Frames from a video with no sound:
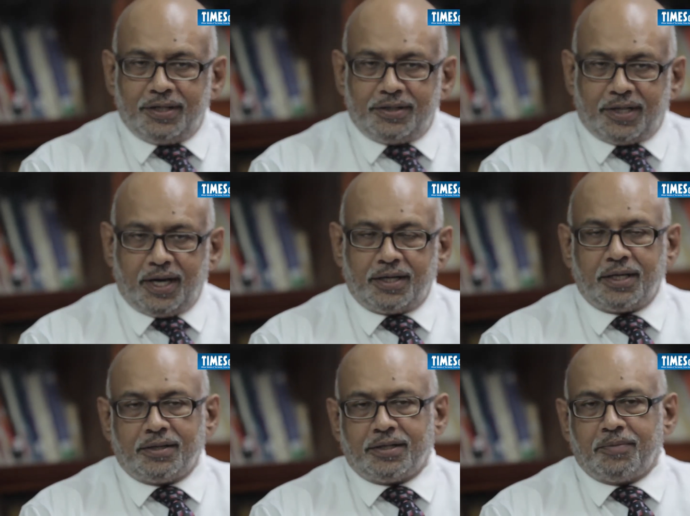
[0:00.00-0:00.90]

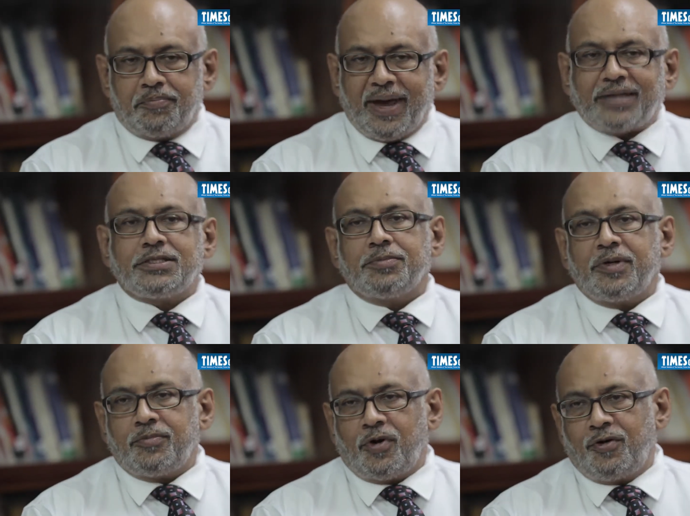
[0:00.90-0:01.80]
taking the
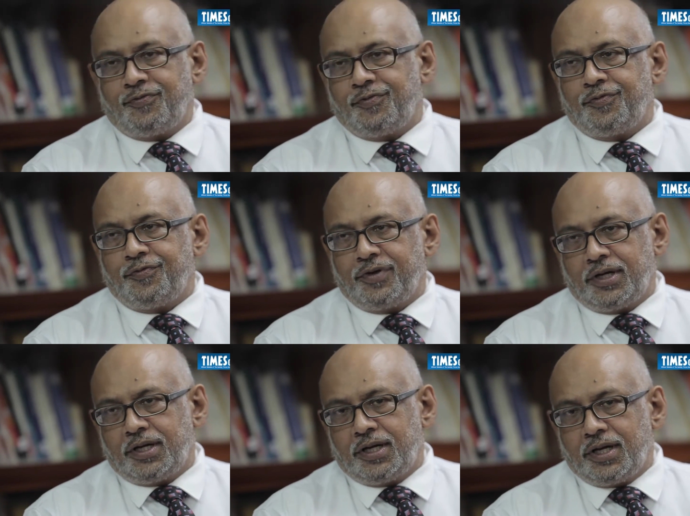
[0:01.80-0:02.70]
maximum of
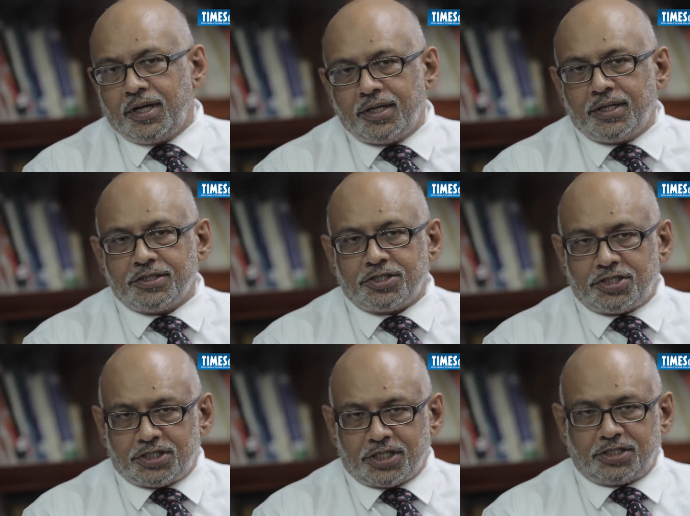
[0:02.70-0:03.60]

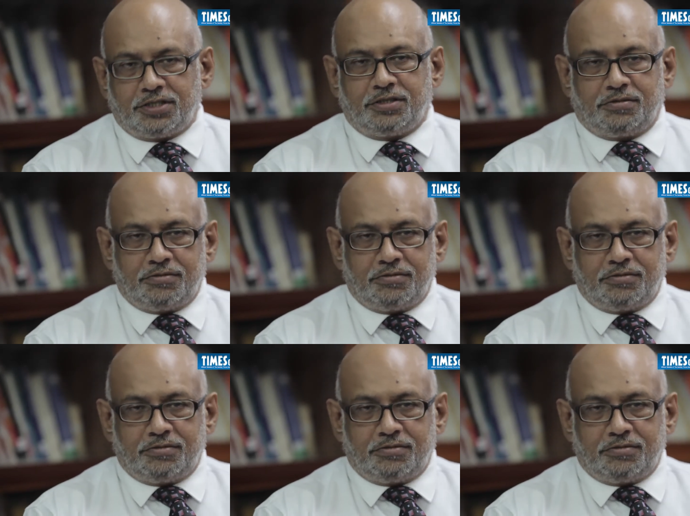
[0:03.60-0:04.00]
certain